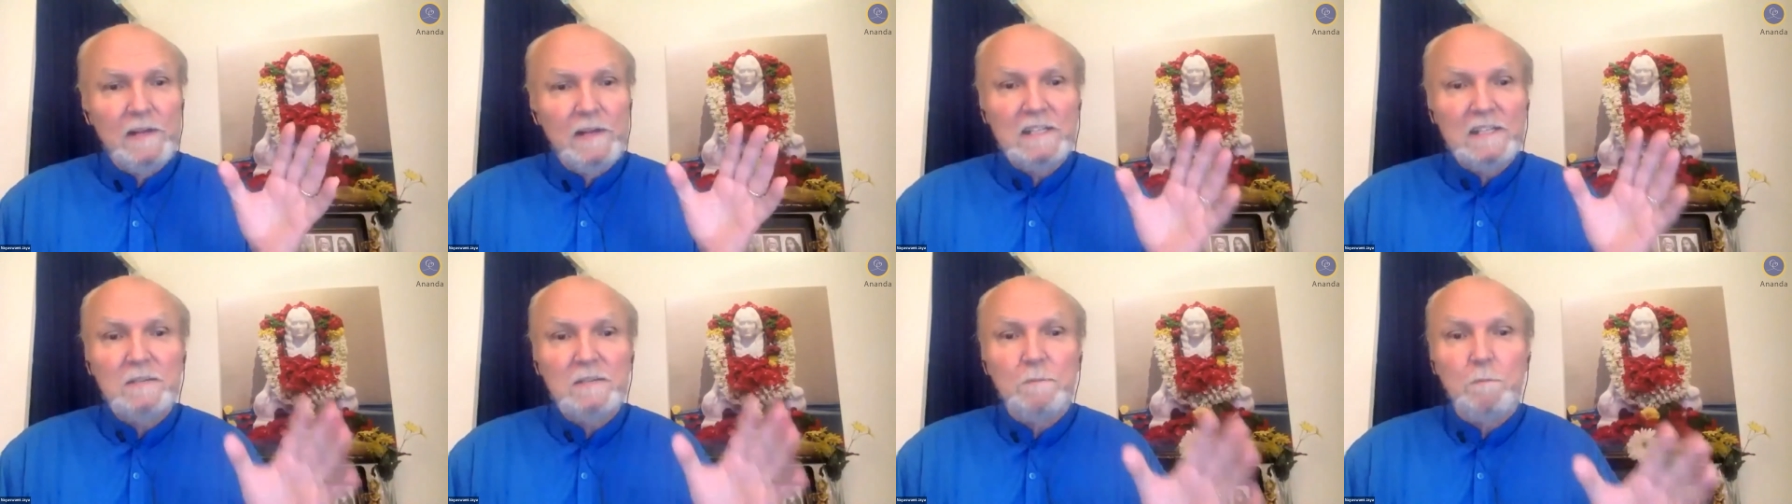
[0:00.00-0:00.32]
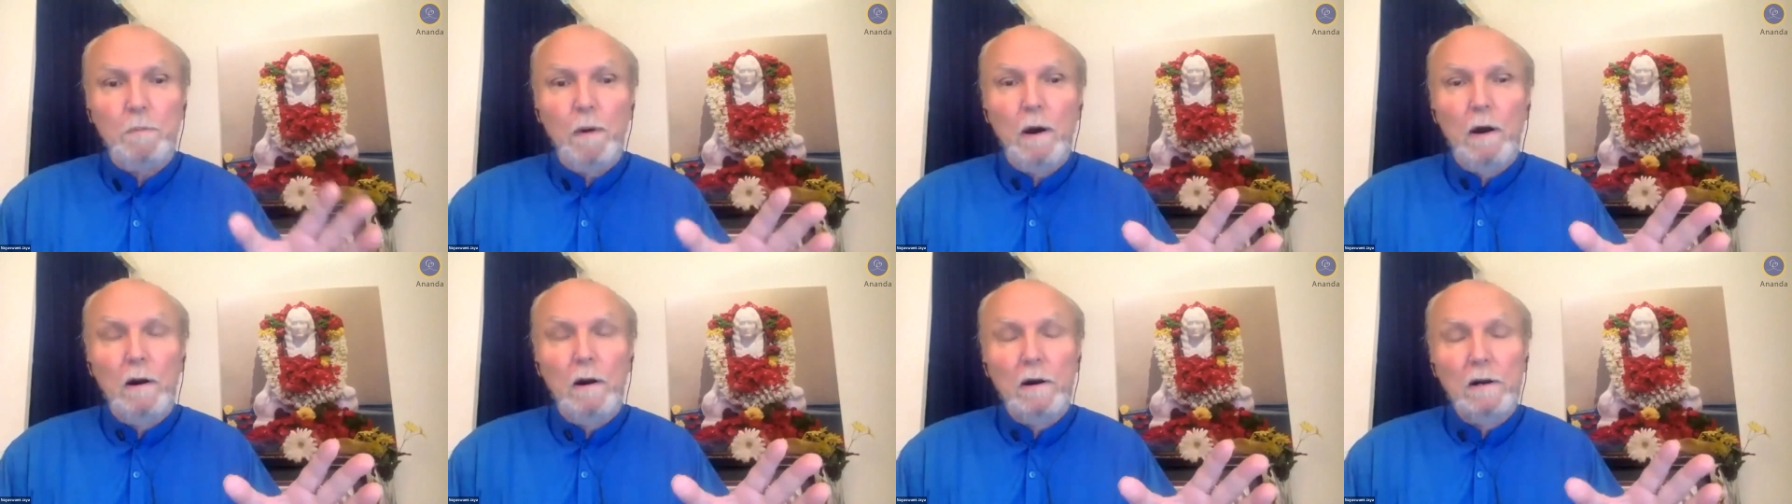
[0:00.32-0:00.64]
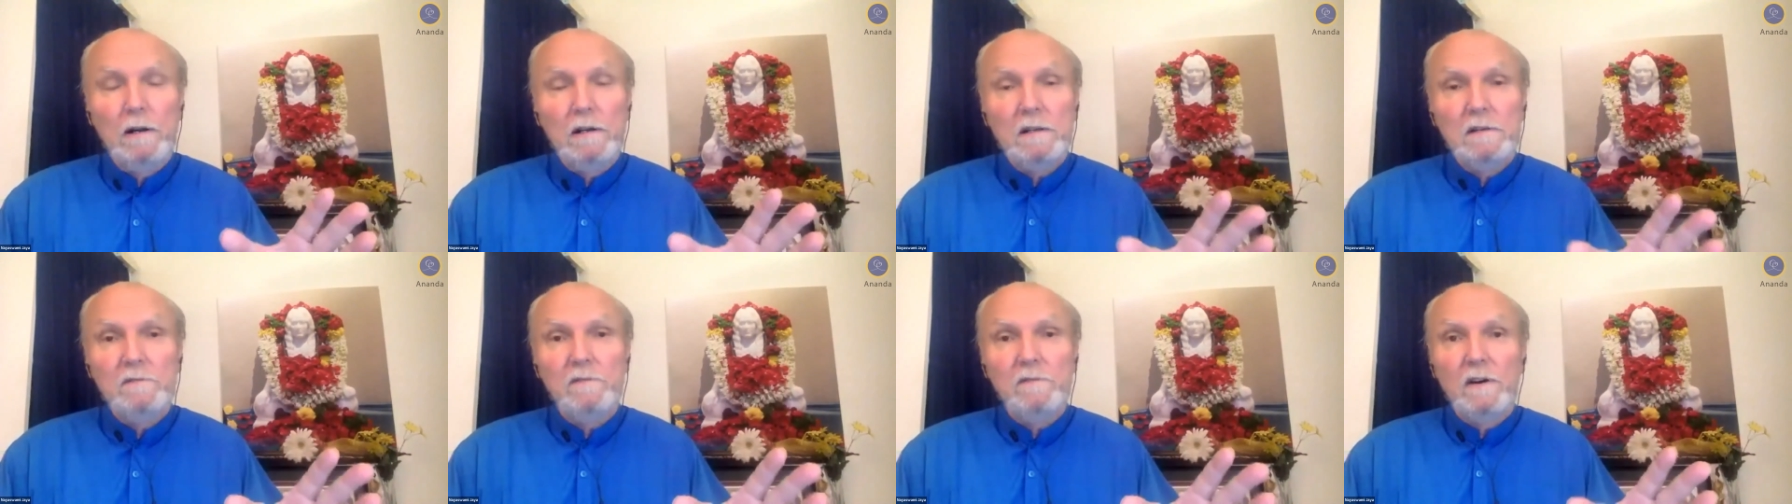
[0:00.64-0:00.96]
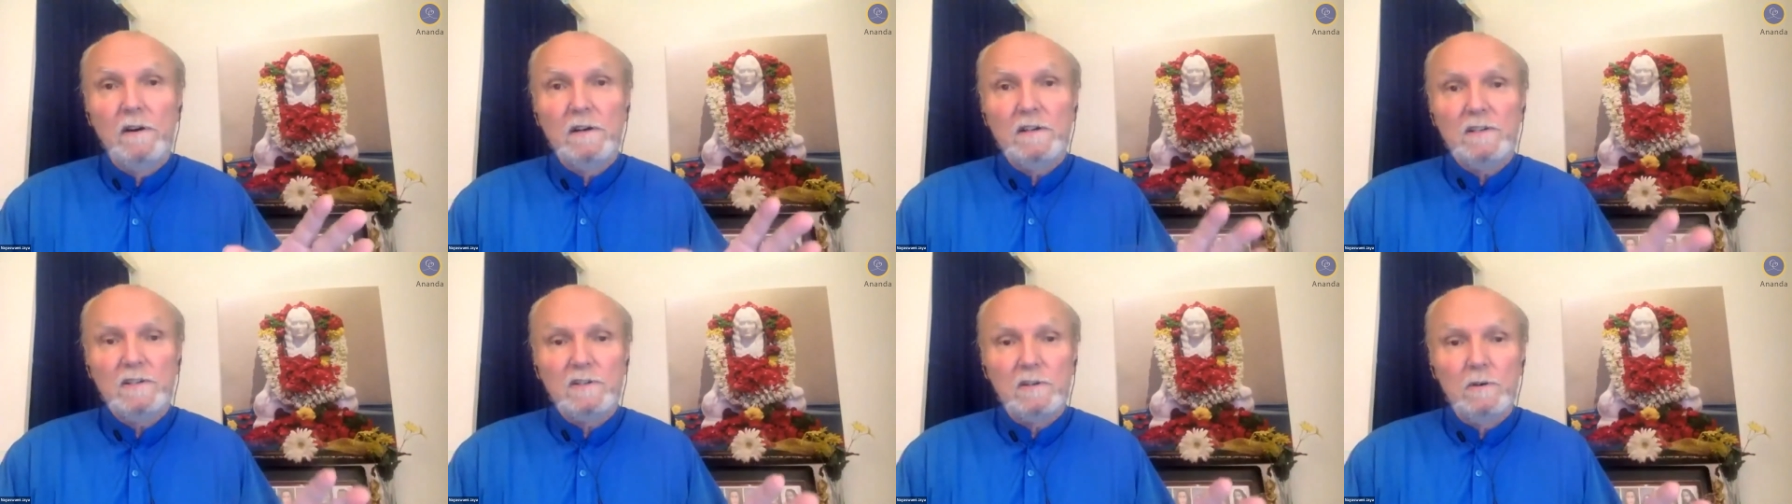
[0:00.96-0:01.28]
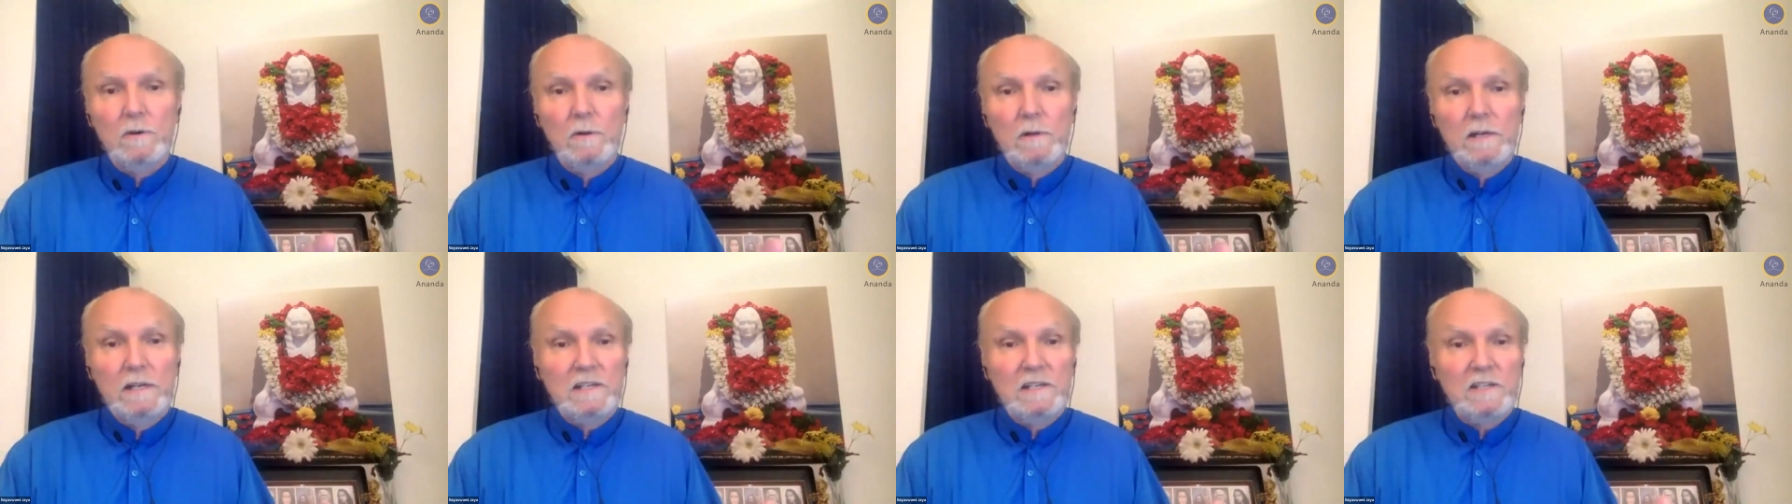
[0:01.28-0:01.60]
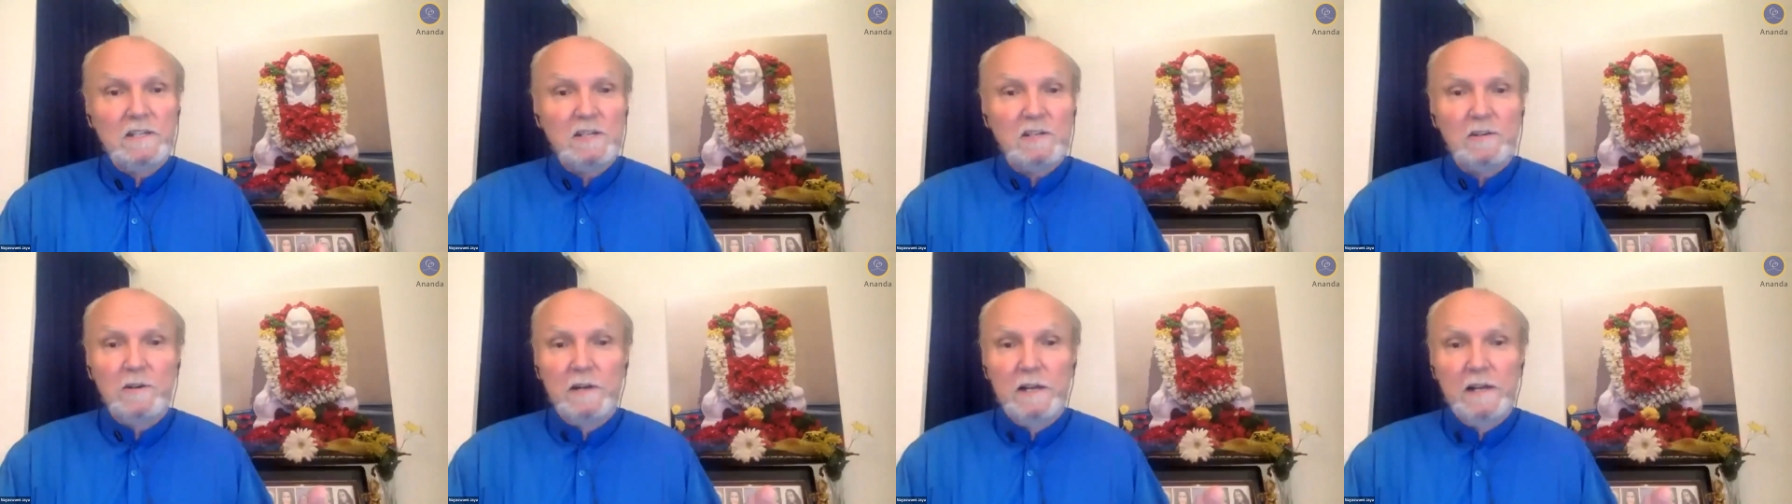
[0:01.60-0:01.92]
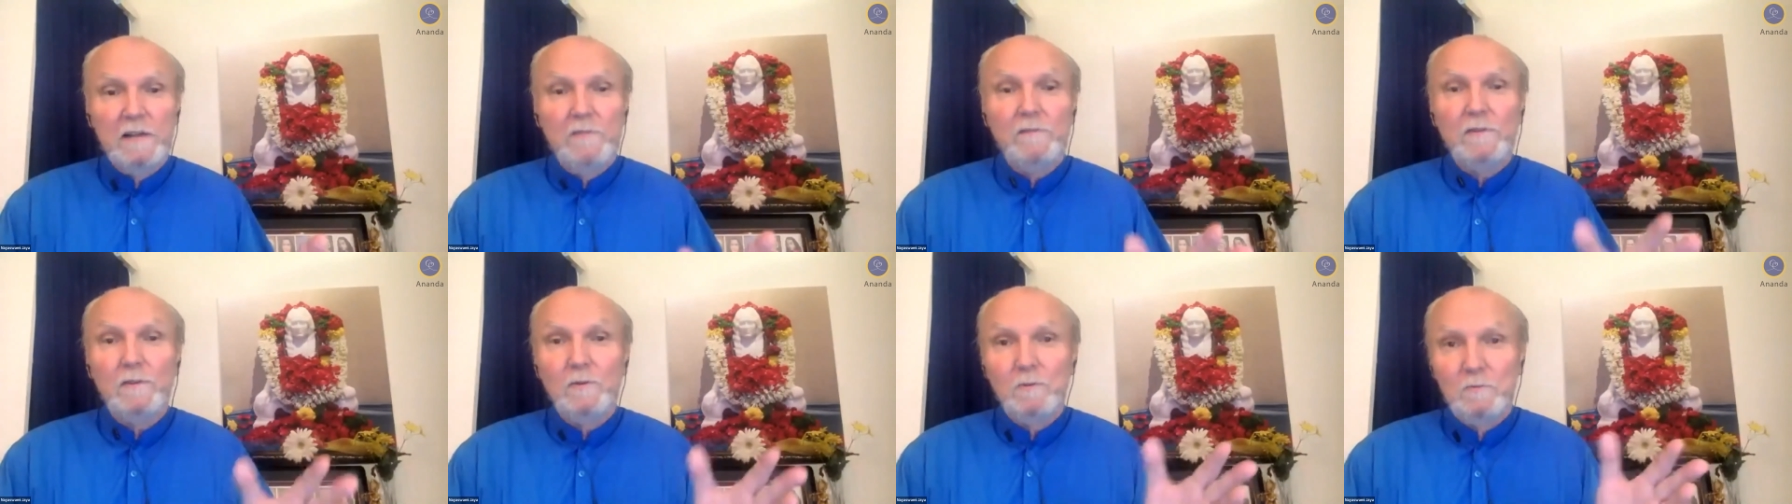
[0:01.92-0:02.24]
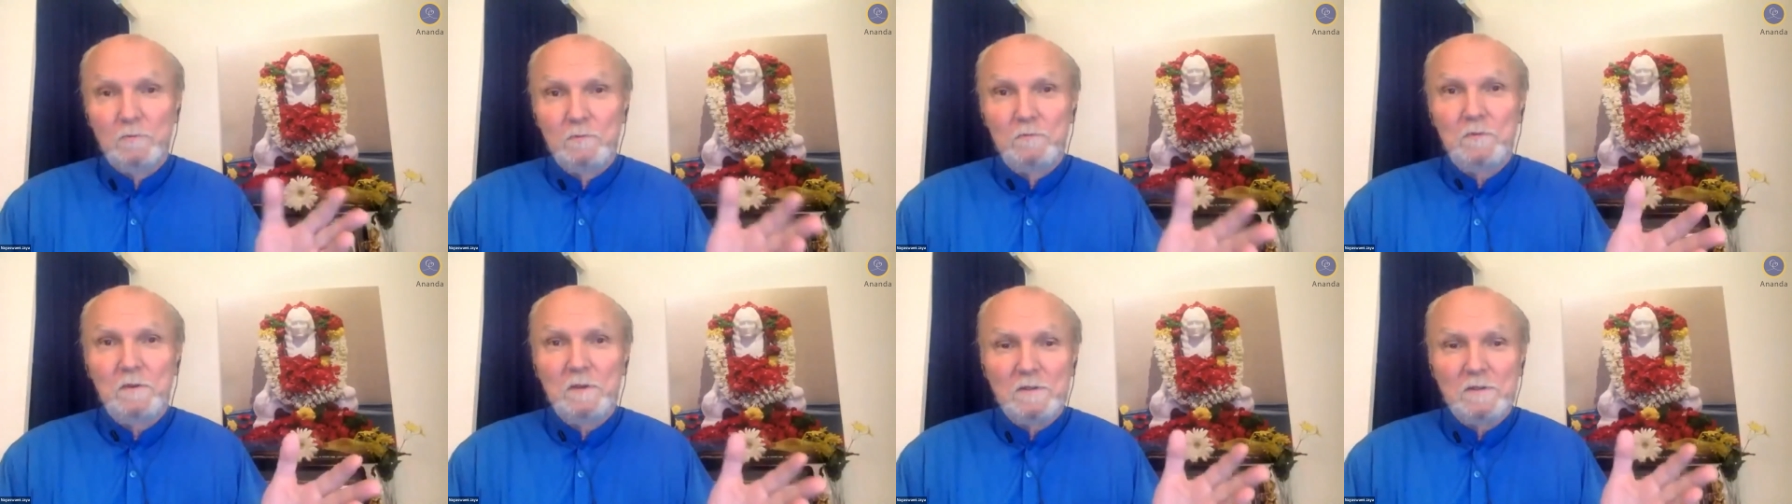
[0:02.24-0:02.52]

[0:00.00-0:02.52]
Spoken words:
it's part of our soul history, if you